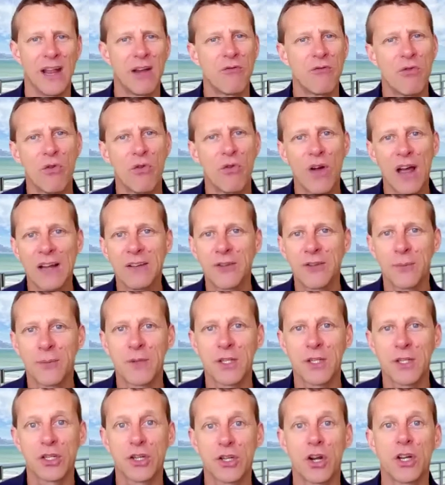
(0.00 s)
And right from
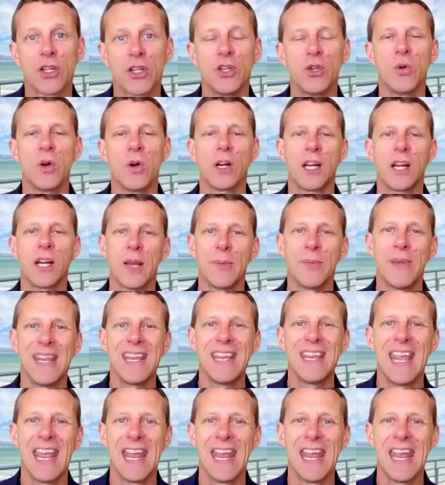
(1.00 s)
the start, you are going to be